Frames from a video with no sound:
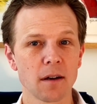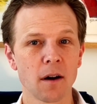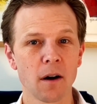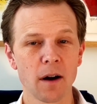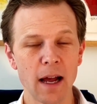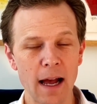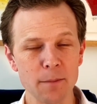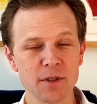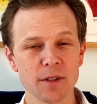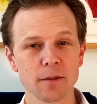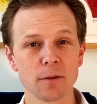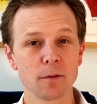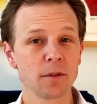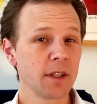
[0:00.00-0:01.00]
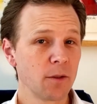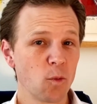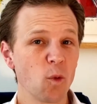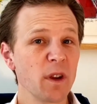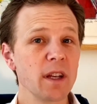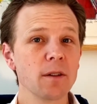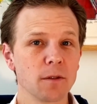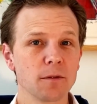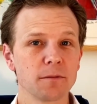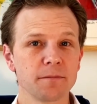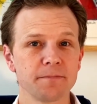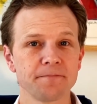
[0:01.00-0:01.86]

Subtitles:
are absolutely real.